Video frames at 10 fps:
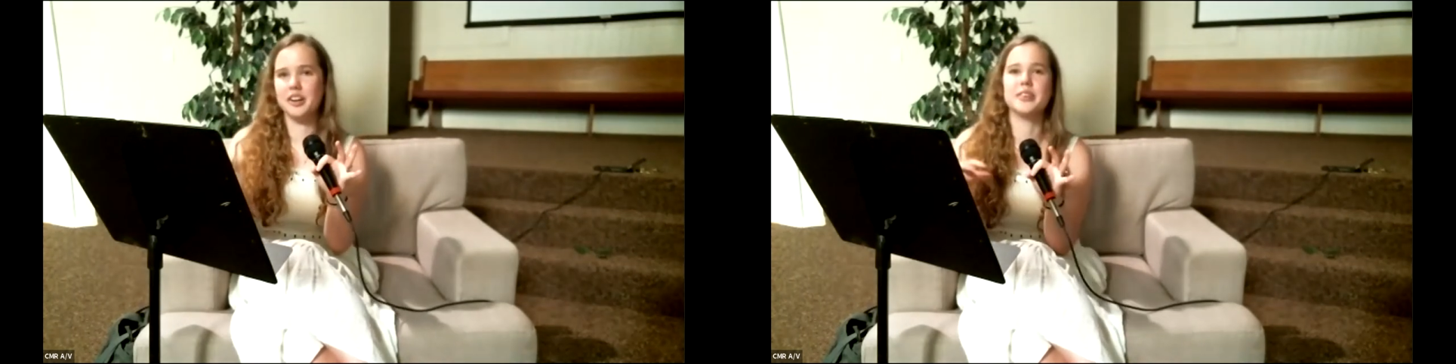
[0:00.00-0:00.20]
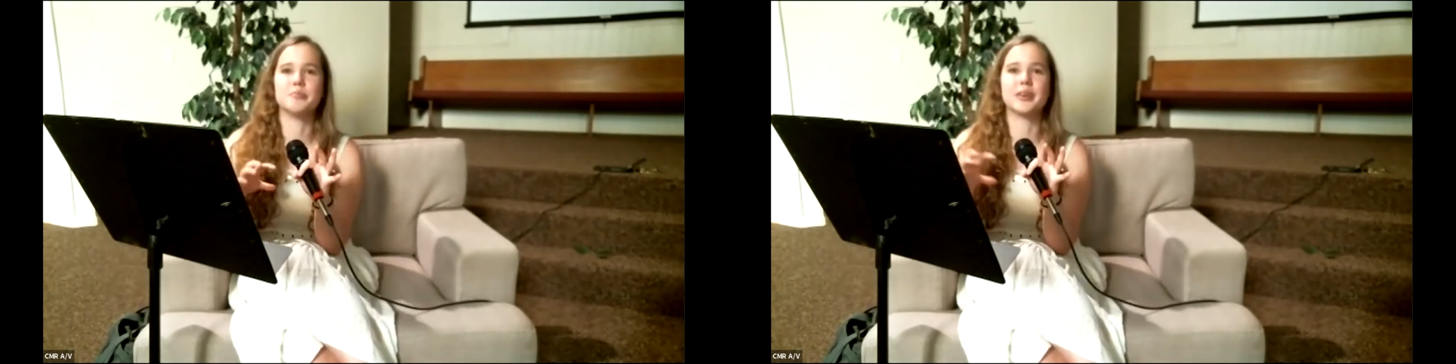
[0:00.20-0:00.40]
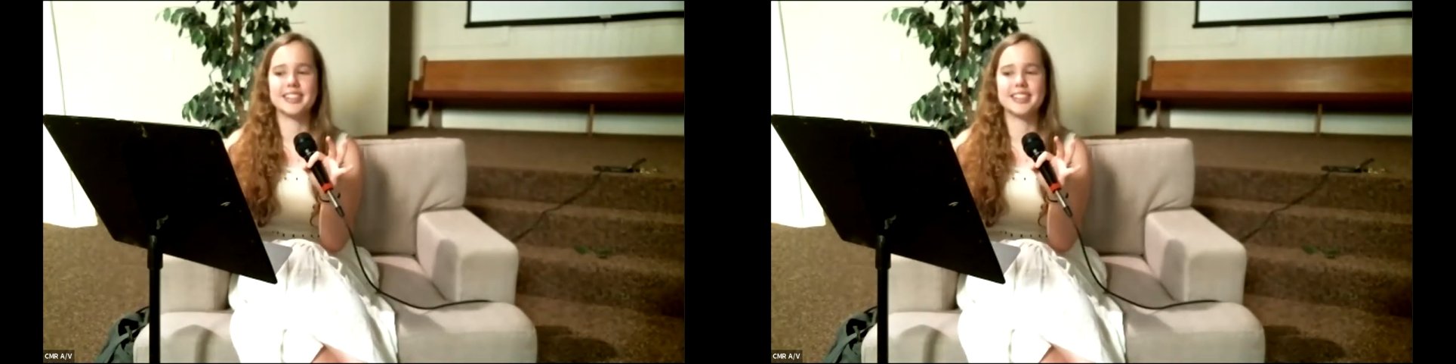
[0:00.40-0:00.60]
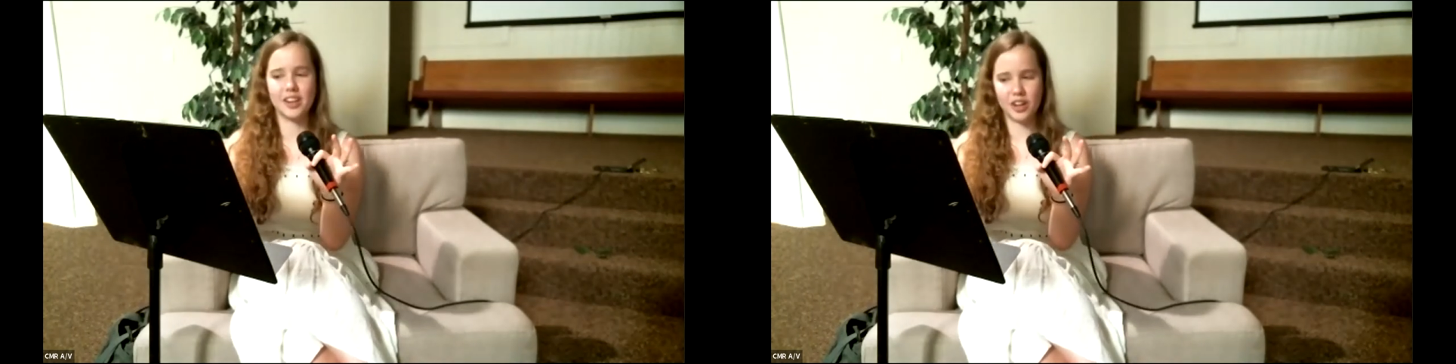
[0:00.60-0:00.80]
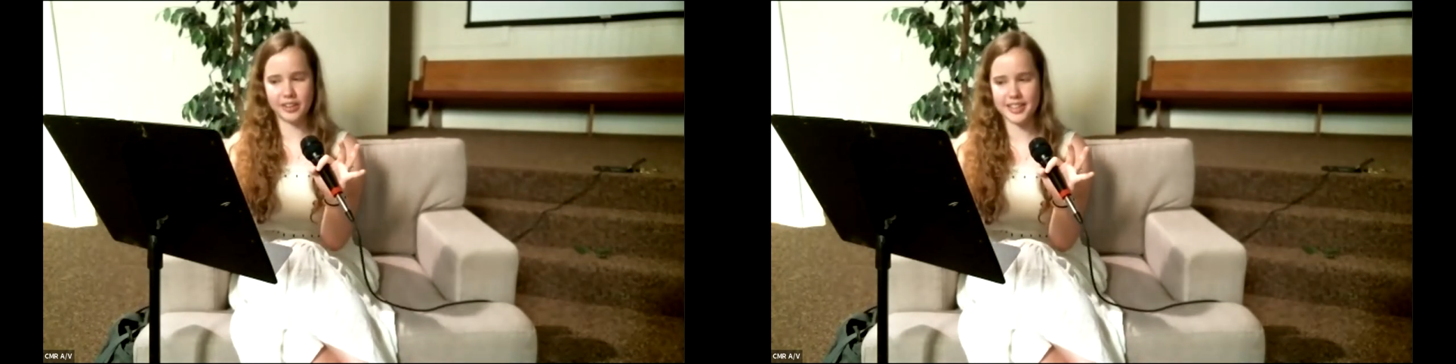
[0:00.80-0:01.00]
of
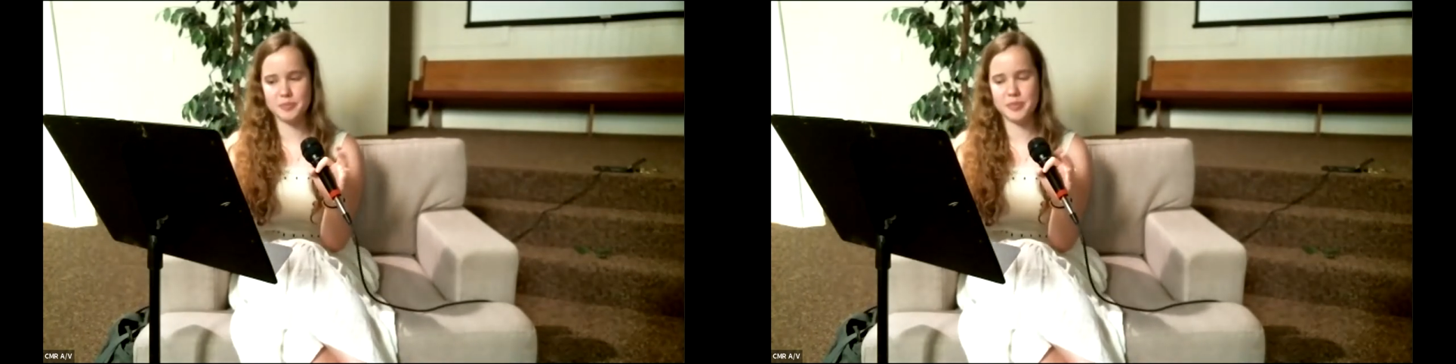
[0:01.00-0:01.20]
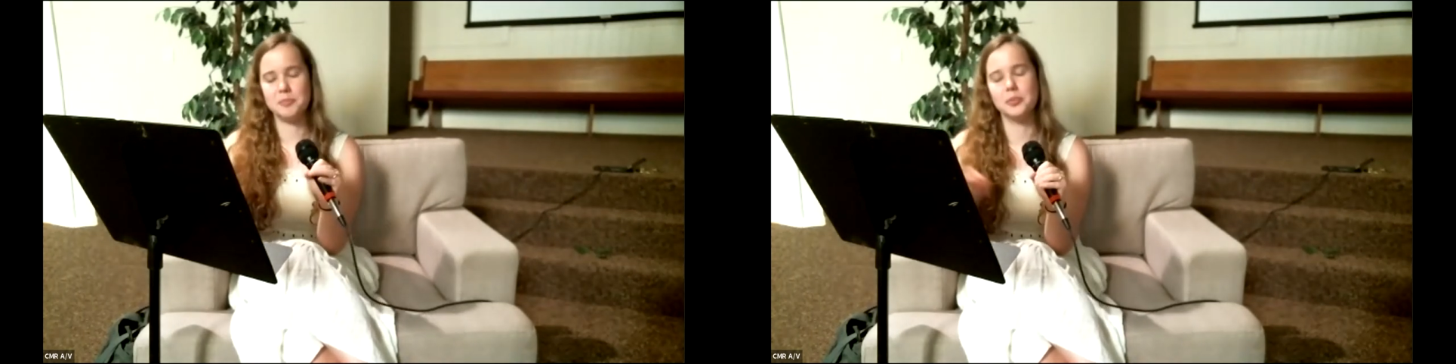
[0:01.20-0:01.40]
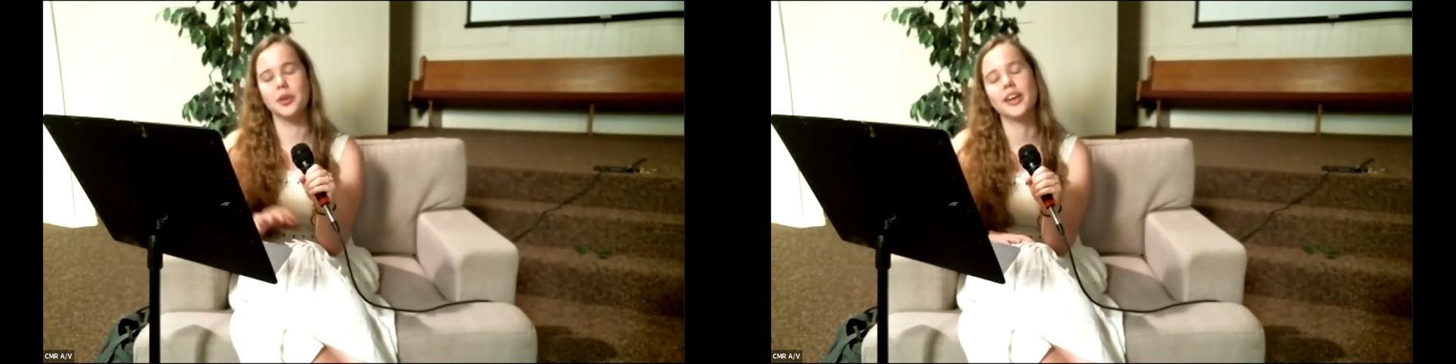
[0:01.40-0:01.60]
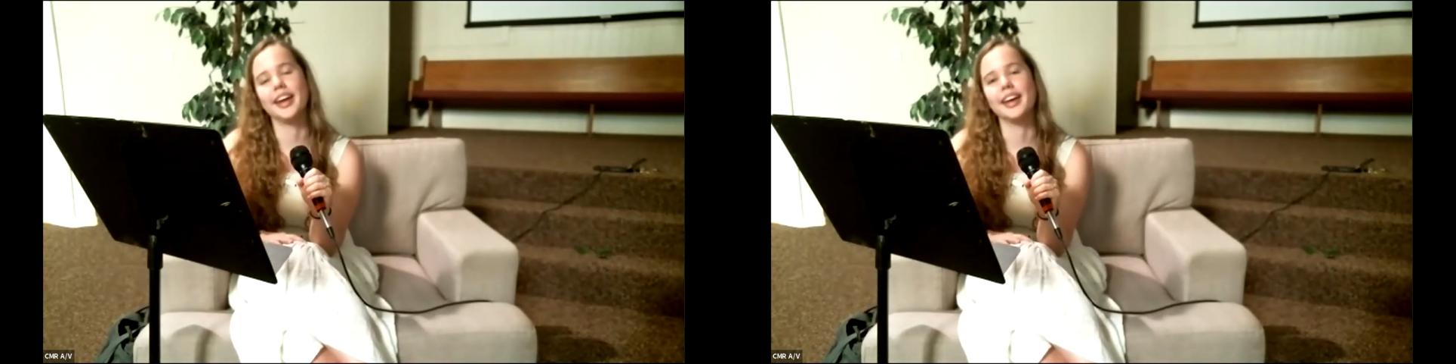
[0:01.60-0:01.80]
embracing all God's people.